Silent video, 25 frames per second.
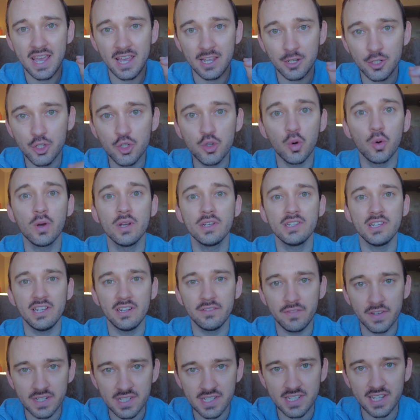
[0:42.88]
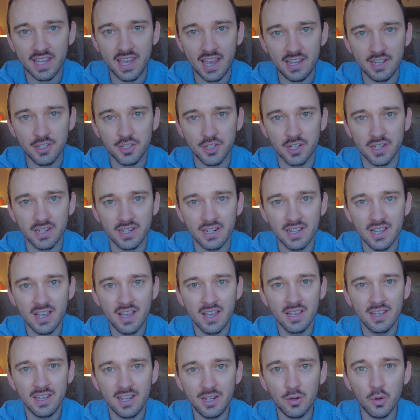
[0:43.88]
a joint investigation
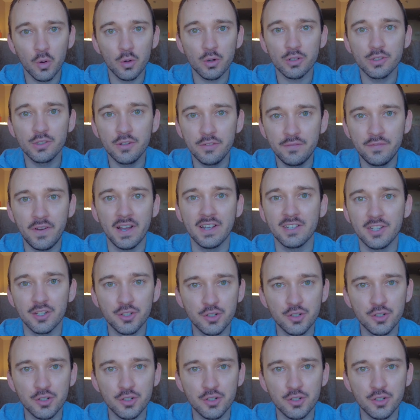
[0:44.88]
in order to find the